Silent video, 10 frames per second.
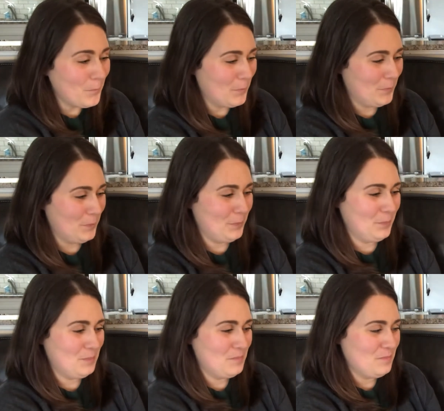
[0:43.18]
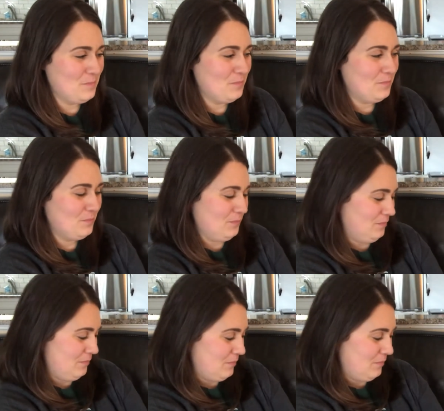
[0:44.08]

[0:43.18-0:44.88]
(silence)